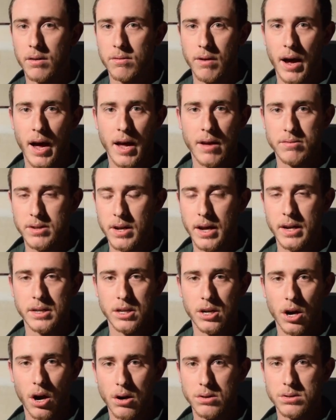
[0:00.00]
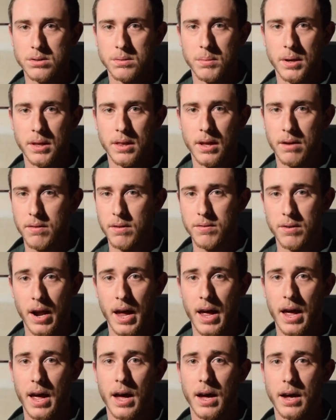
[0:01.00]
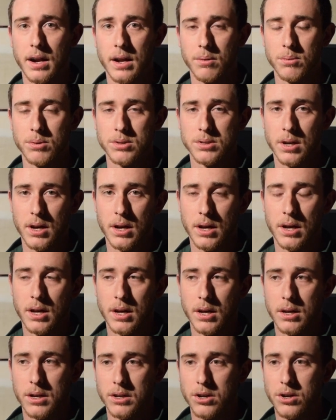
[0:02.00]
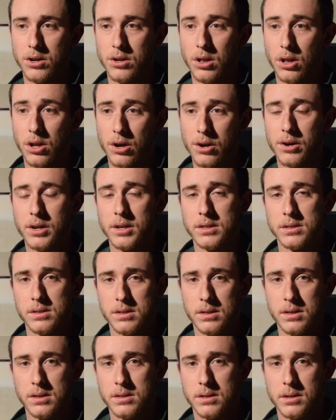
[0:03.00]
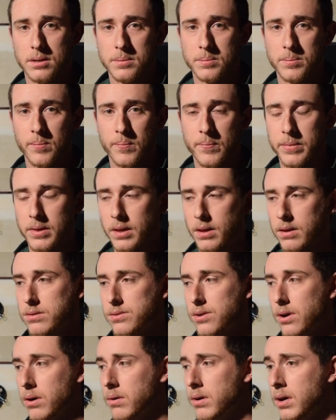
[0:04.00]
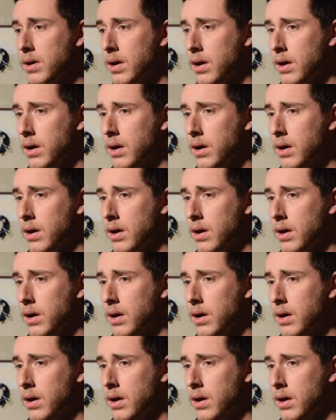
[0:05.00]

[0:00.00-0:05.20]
5-10 yards of me than I've ever had. It was a good learning season. So